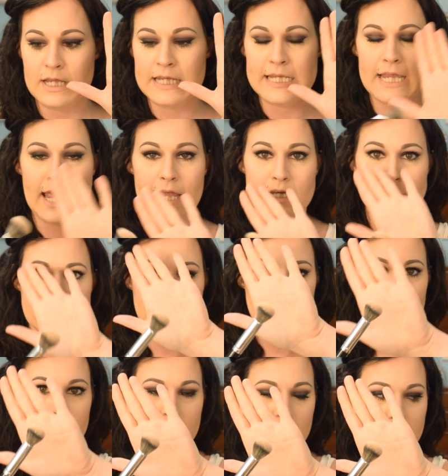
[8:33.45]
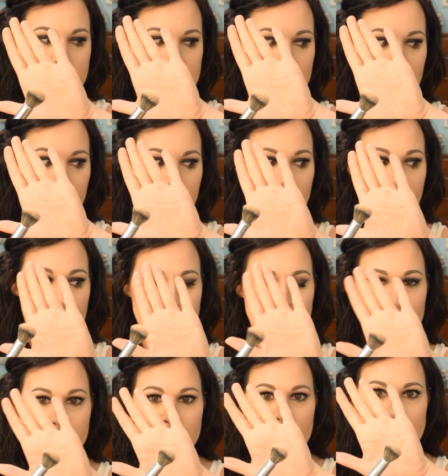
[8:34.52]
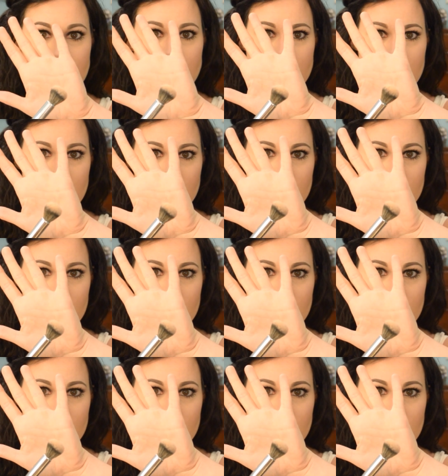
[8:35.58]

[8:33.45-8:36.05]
E8. It's a contour brush.